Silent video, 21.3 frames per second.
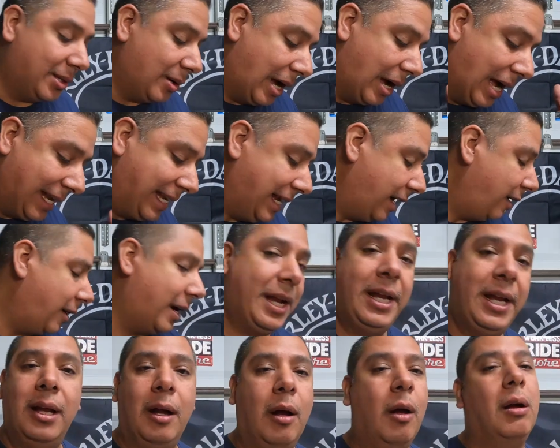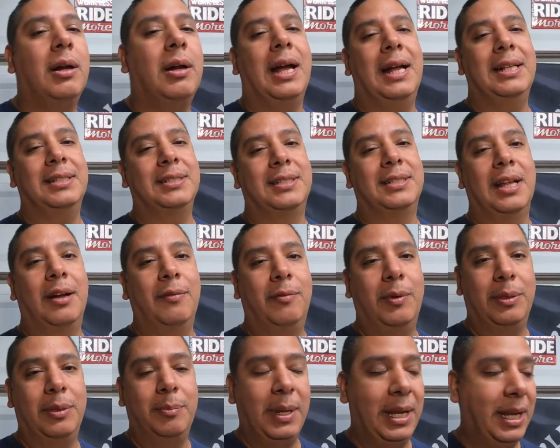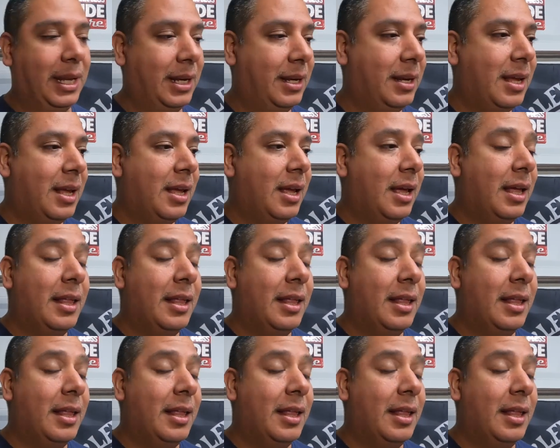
So I carry all kinds of stuff with me, and